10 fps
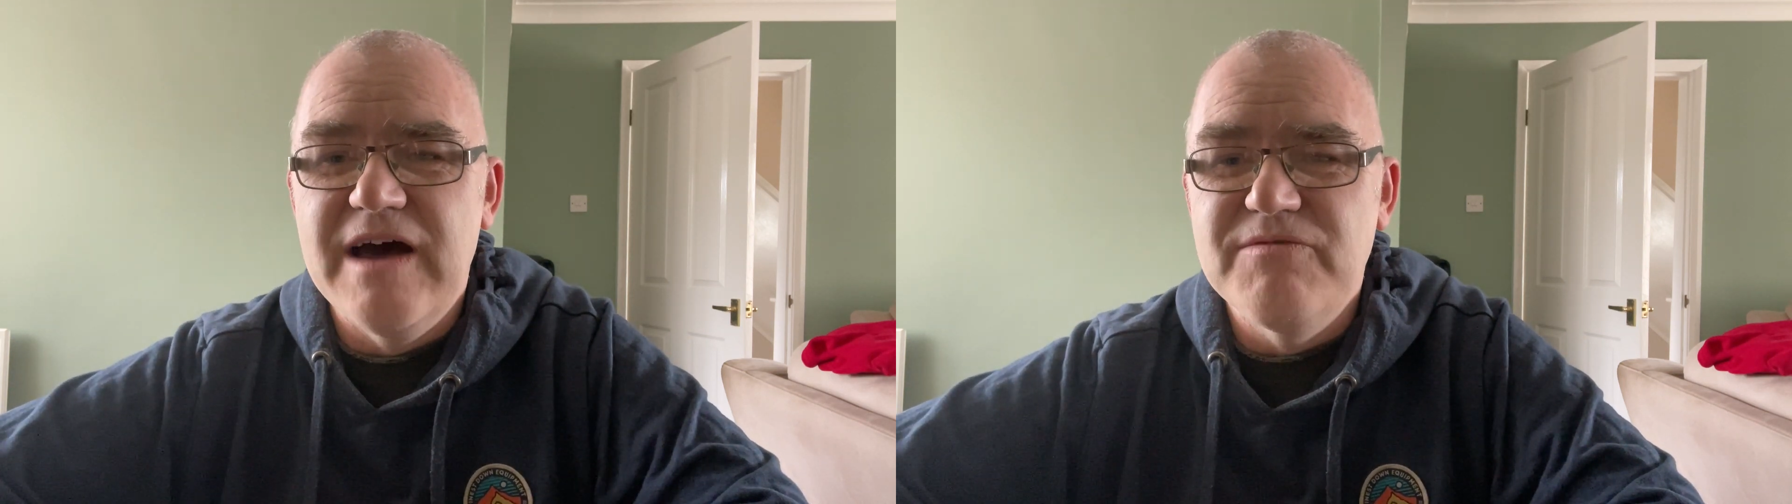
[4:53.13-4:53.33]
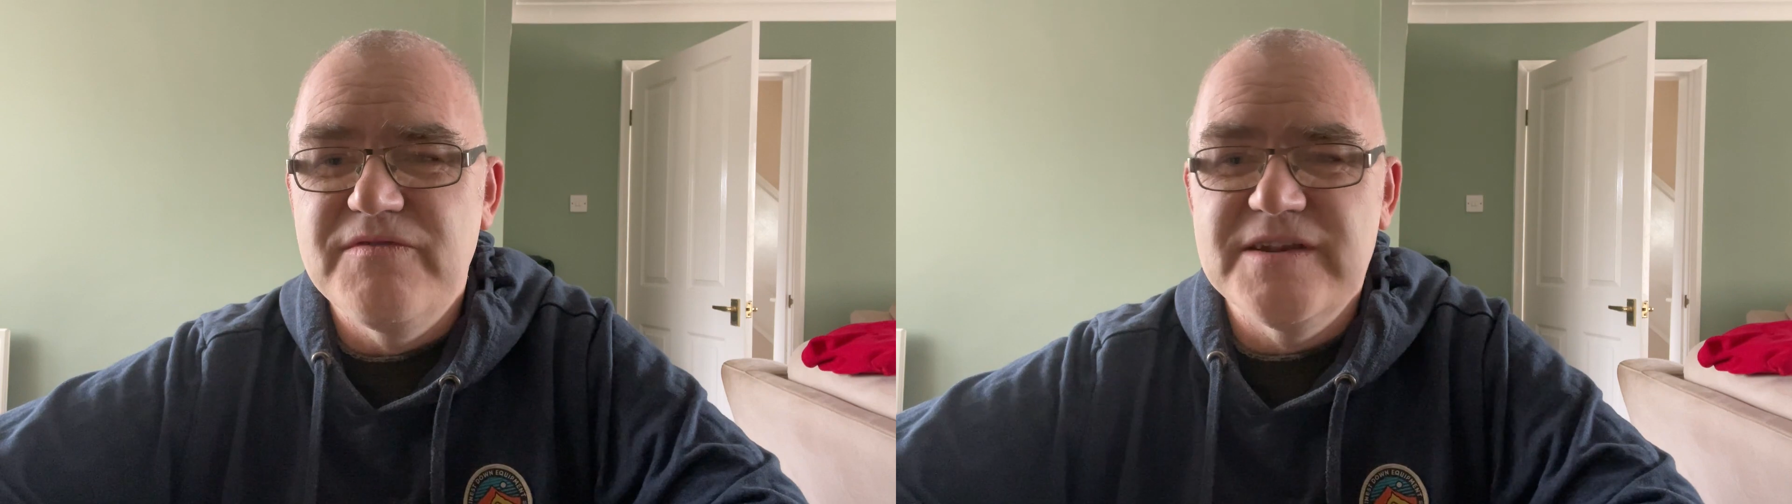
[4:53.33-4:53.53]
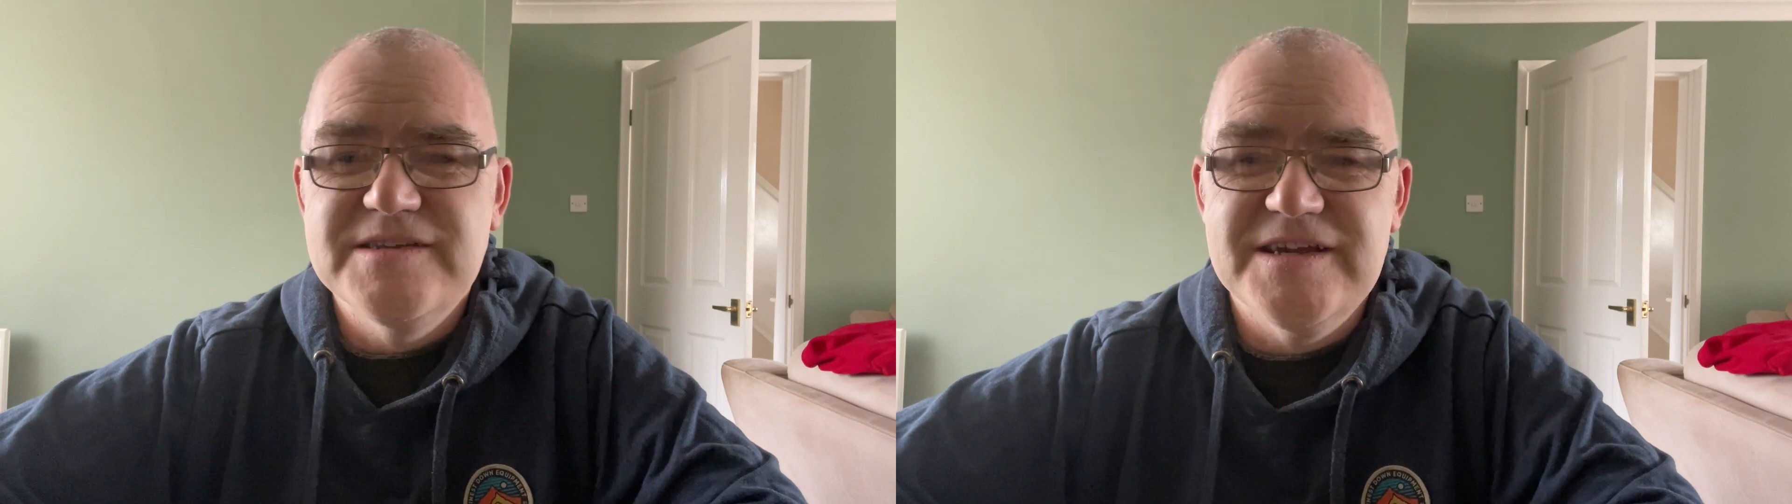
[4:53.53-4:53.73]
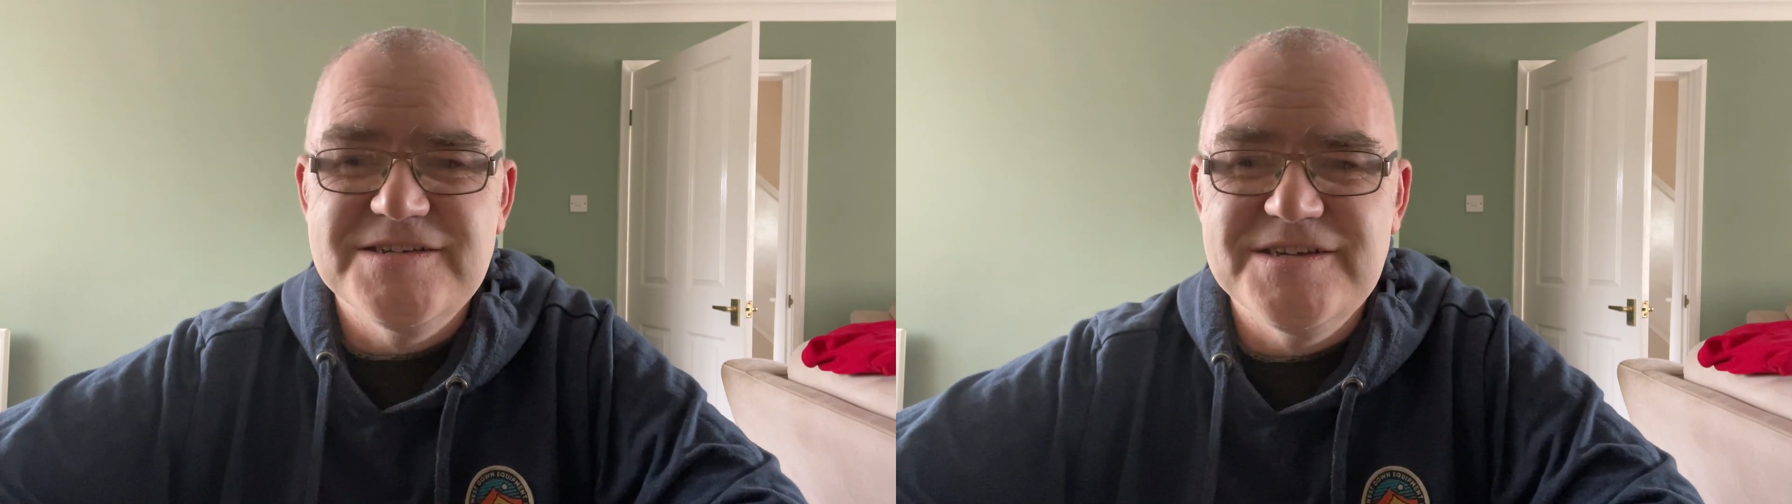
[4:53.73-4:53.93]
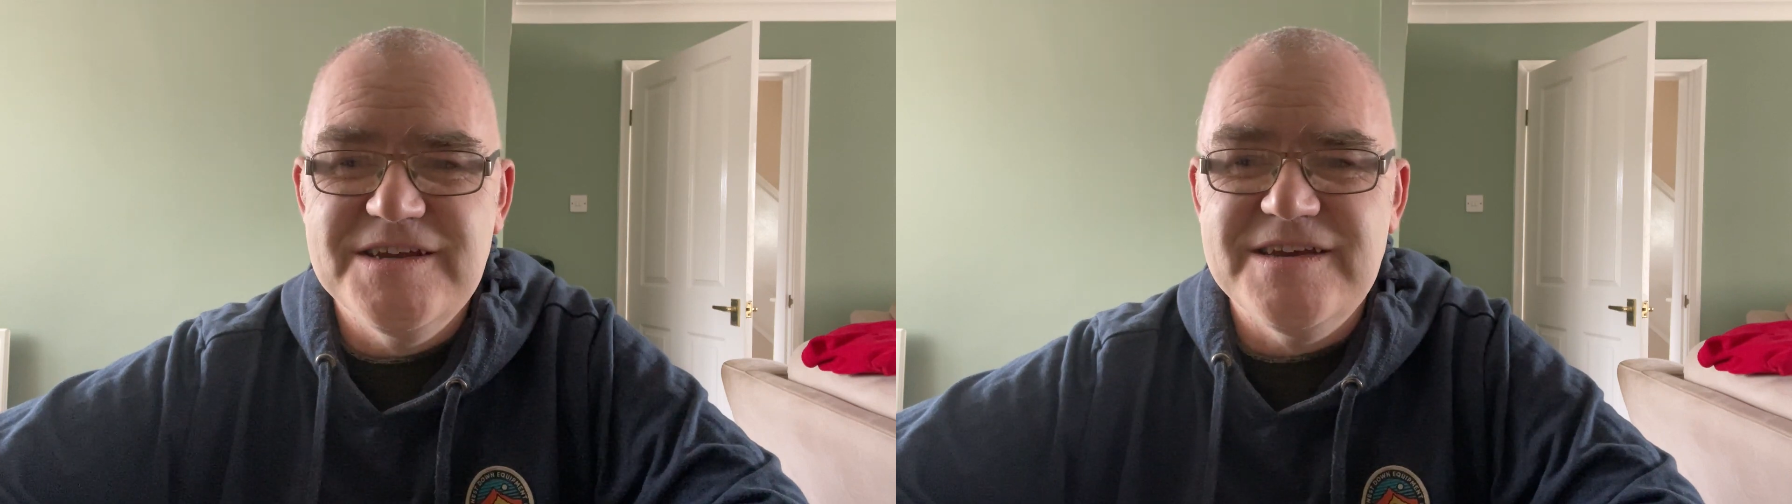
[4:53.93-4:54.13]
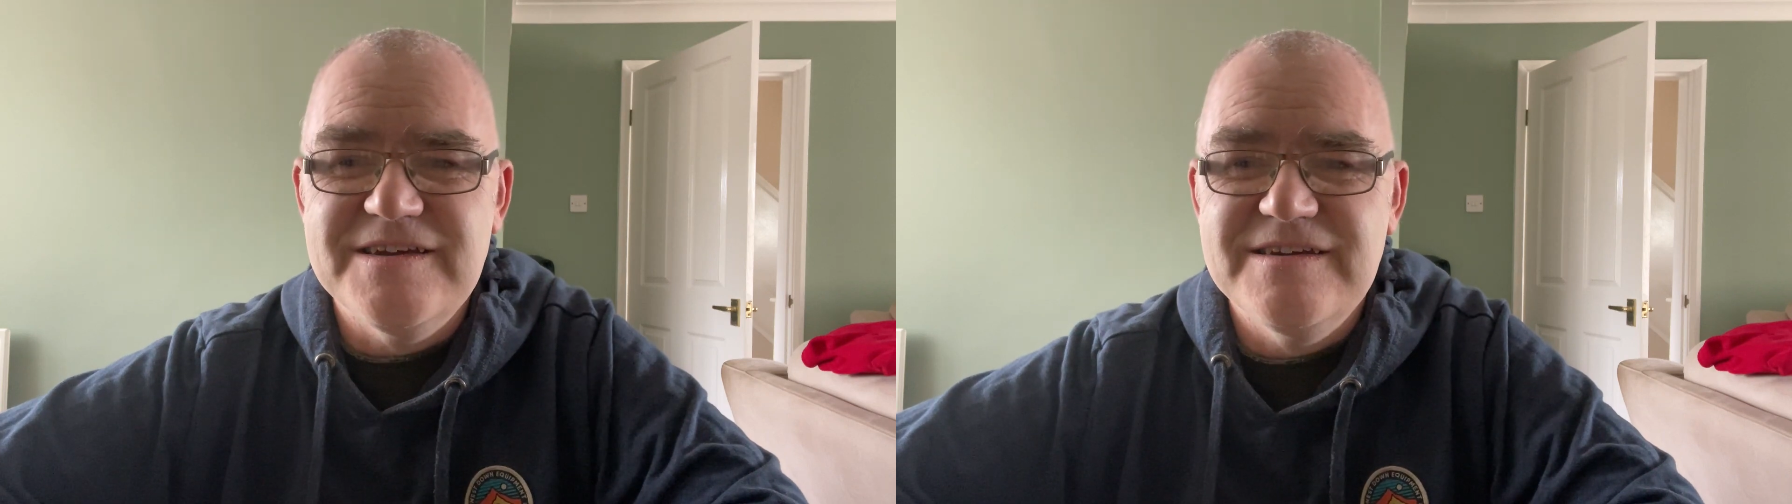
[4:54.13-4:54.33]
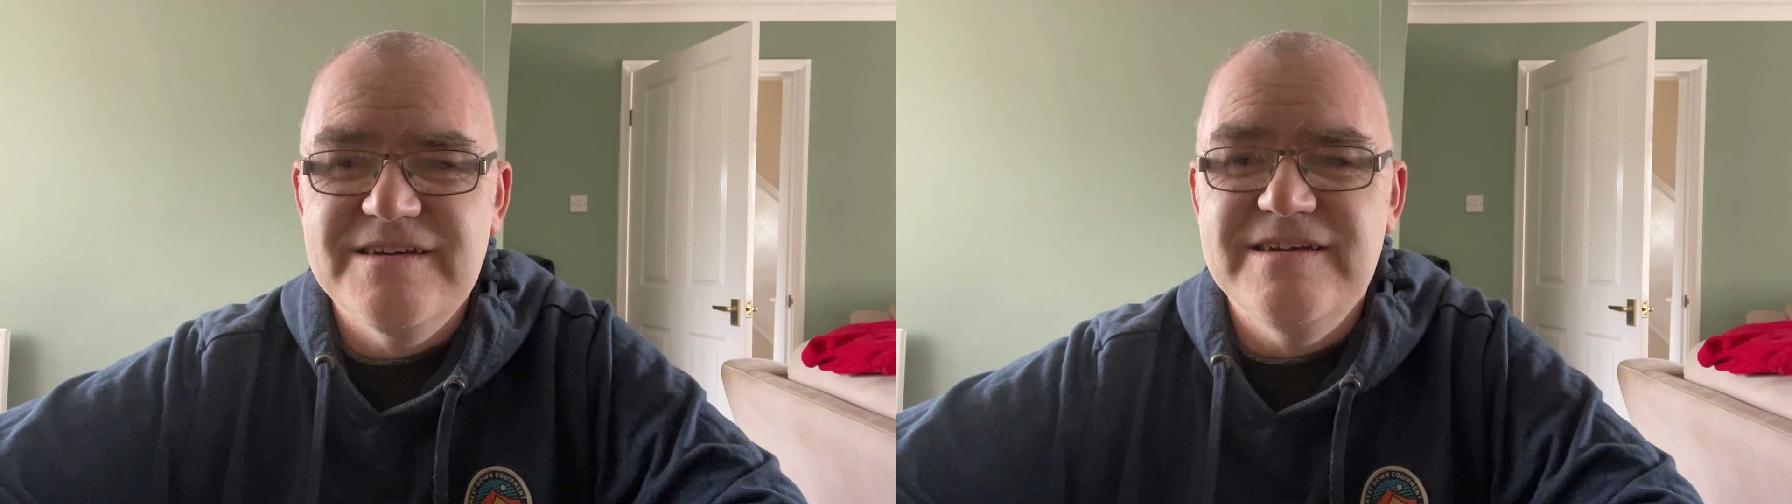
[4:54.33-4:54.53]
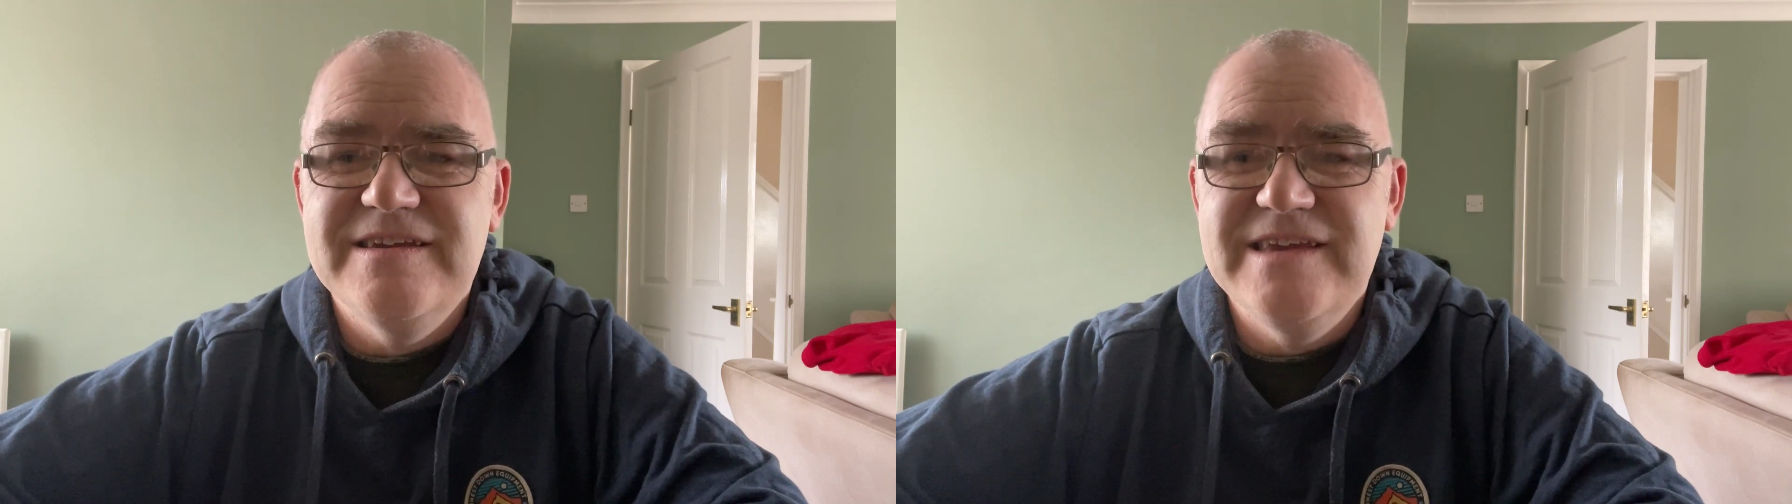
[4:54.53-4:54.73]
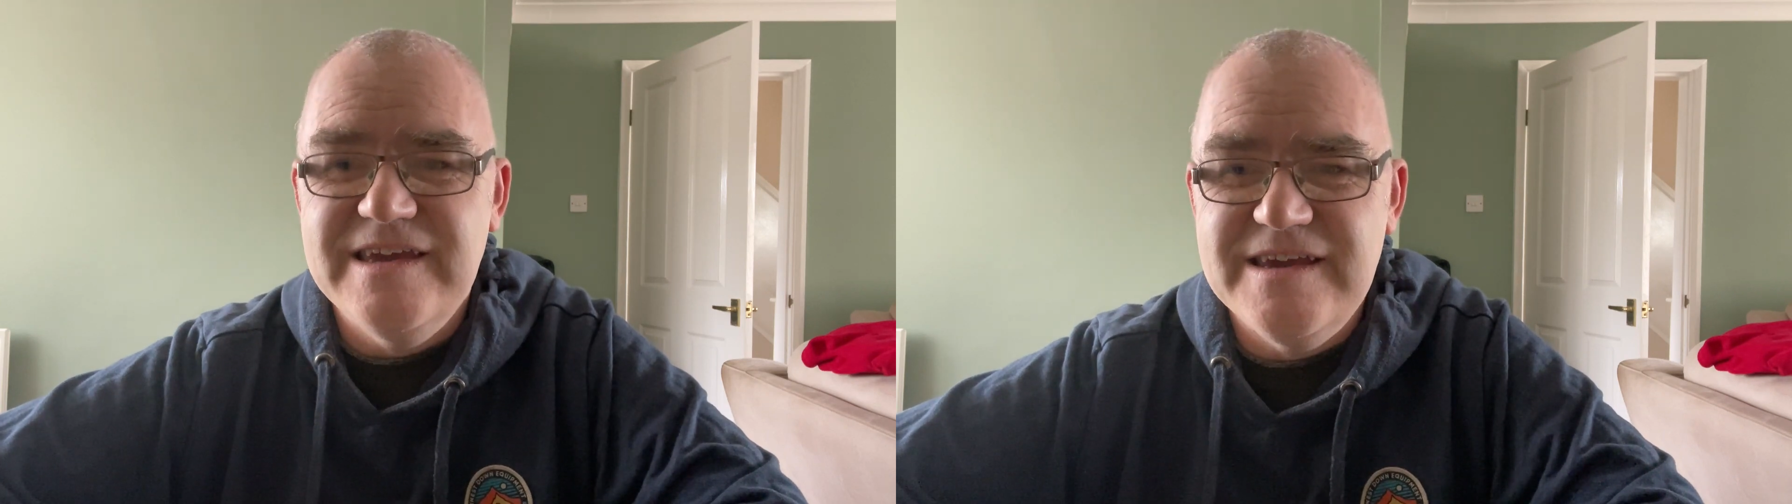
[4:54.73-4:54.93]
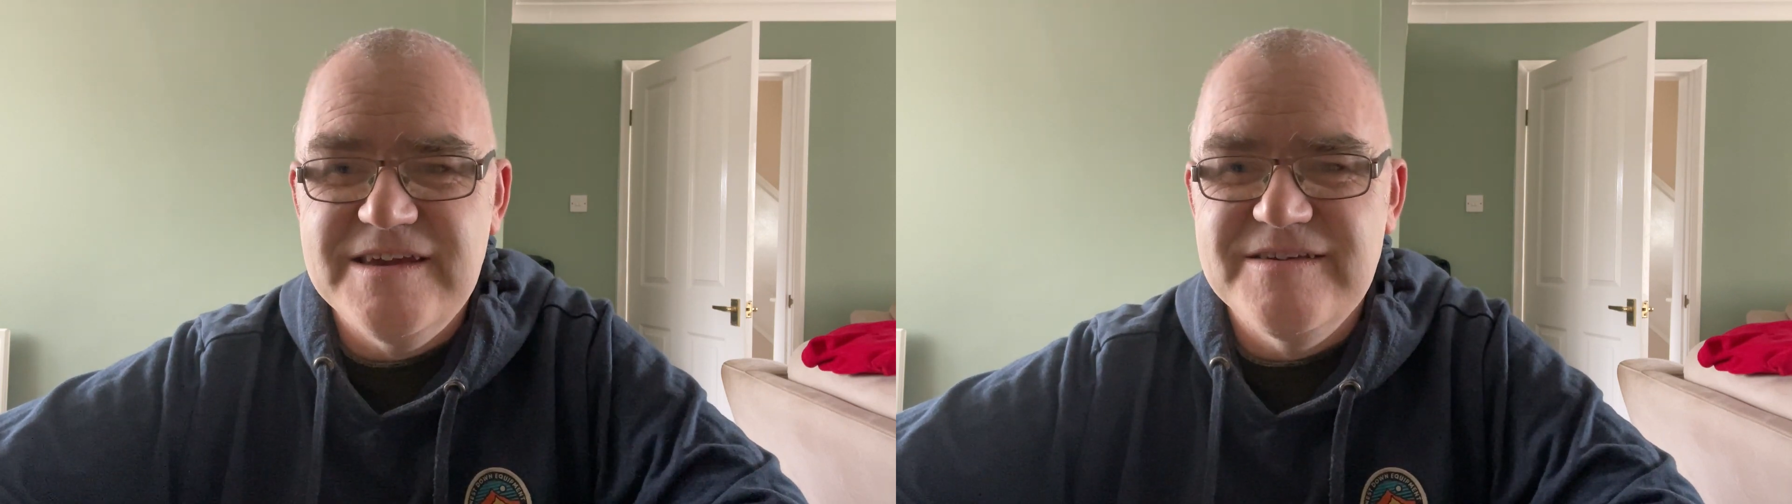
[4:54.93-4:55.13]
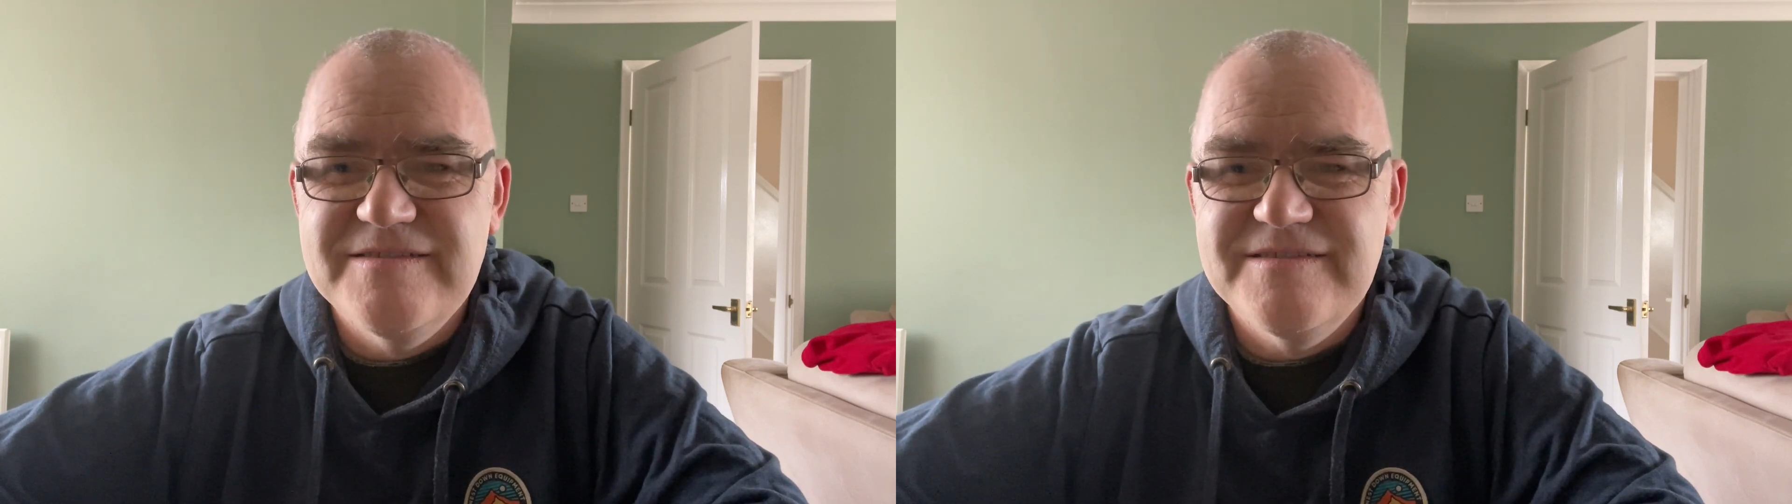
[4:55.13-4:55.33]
have a fantastic year.